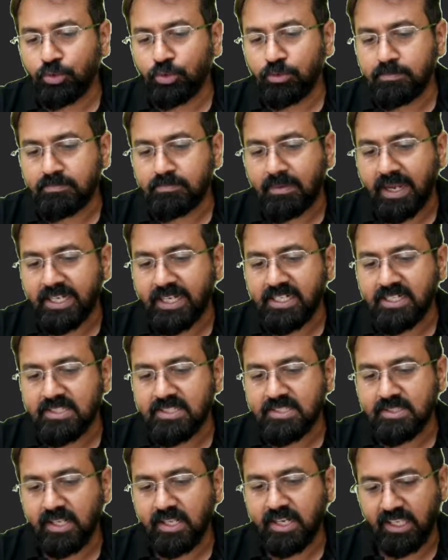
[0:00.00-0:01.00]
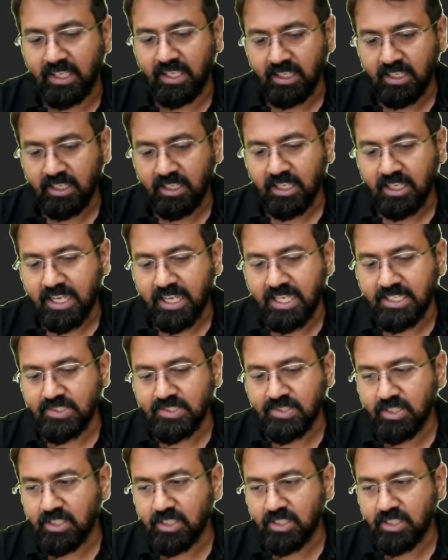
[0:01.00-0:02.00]
minus 3. Guys,
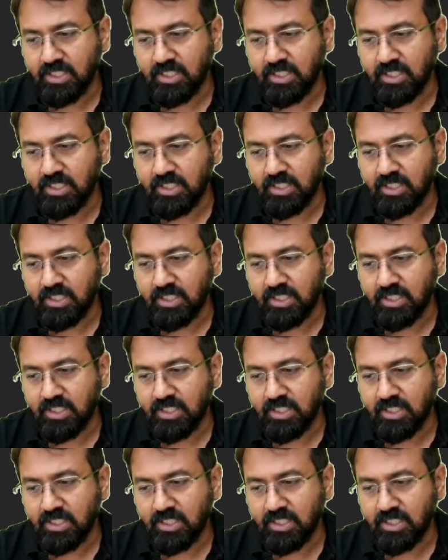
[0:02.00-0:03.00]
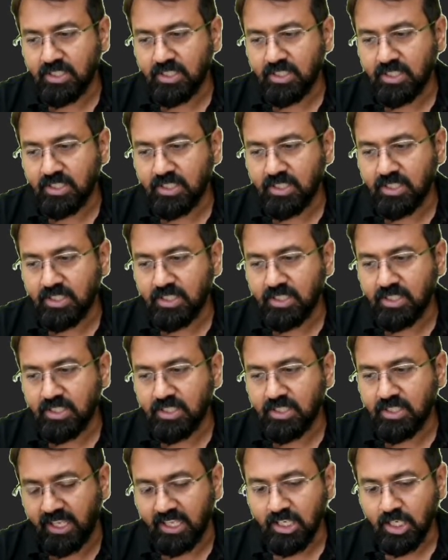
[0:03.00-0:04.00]
here it will be 92 minus
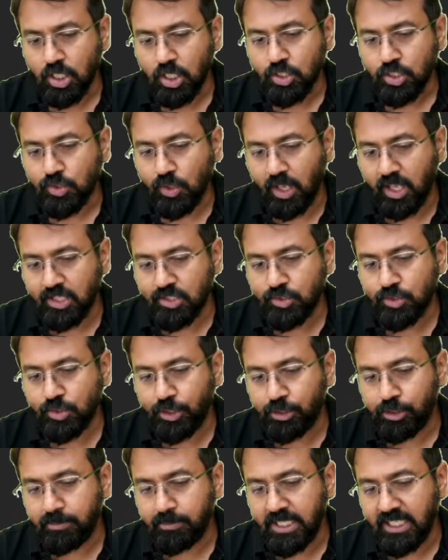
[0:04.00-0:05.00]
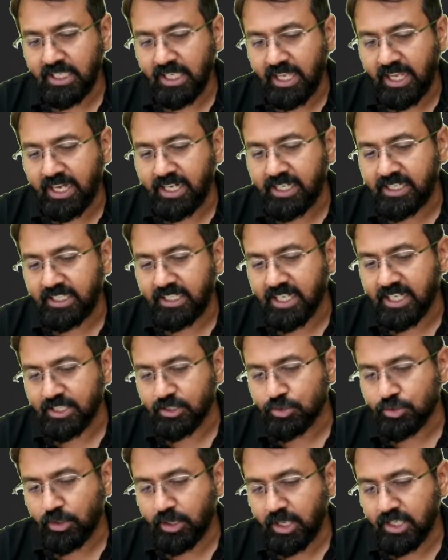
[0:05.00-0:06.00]
3. So it's going to be 89.
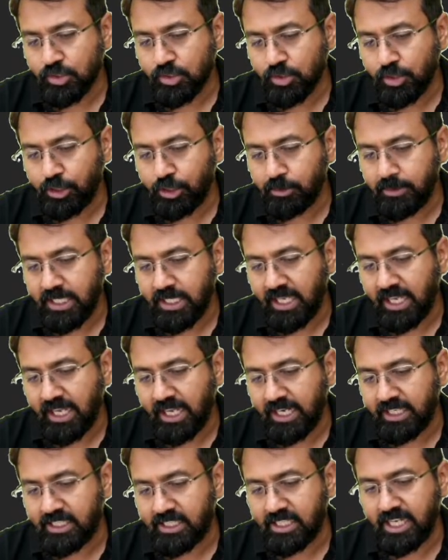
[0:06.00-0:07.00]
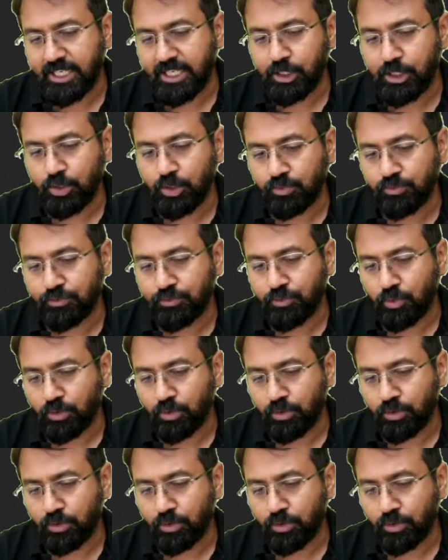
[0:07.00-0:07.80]
So it's going to be 8924.